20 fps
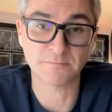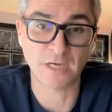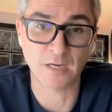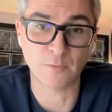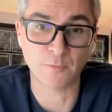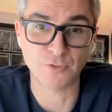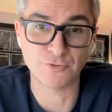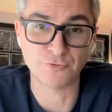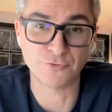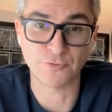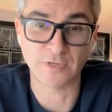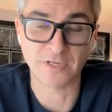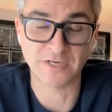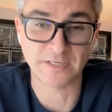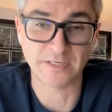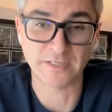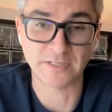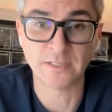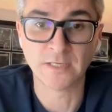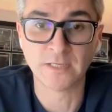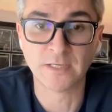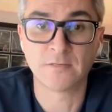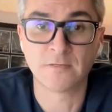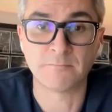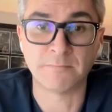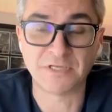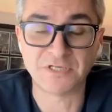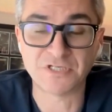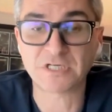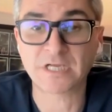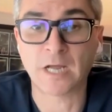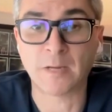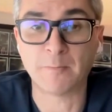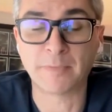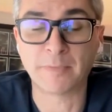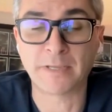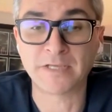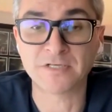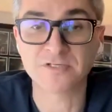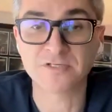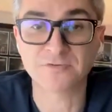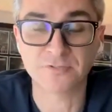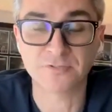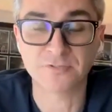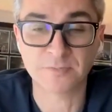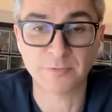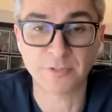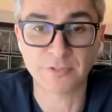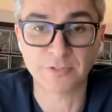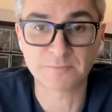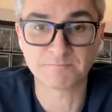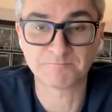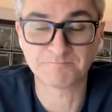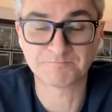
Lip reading: But I wouldn't do any major campaigns through it, to be honest.